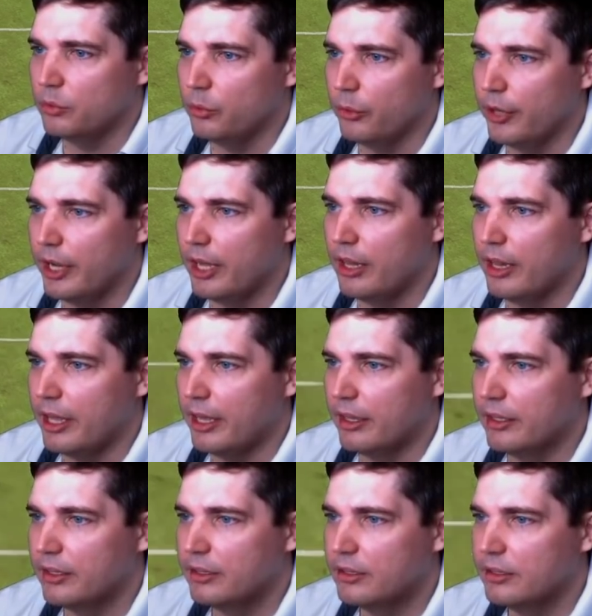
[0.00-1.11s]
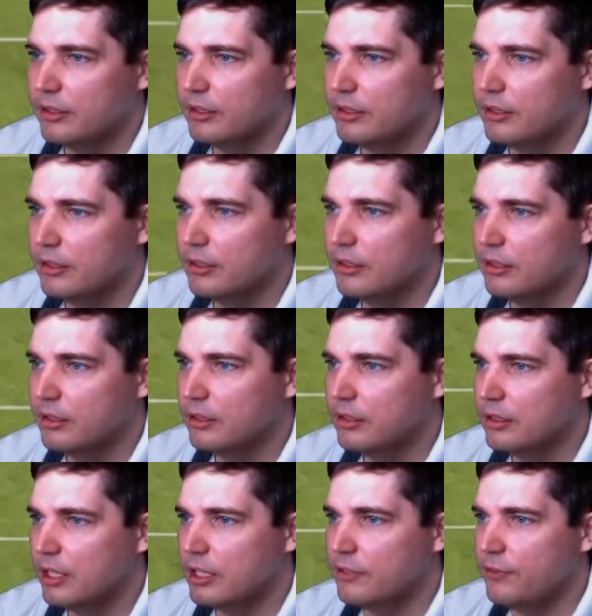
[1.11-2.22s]
Really?
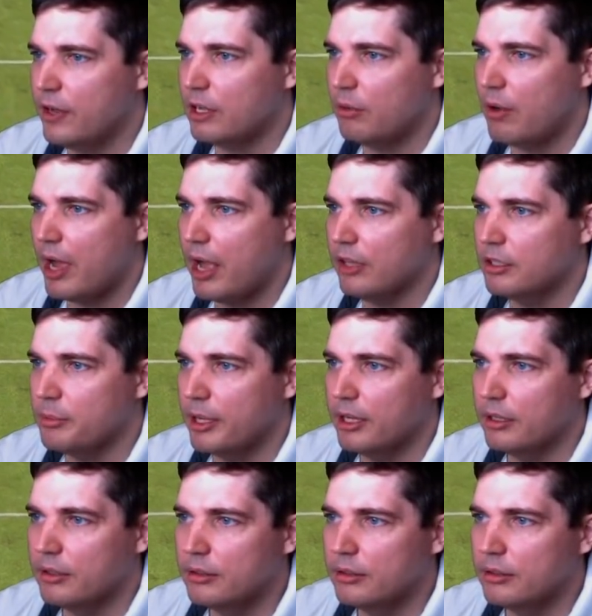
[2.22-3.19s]
That's fucking wild to me.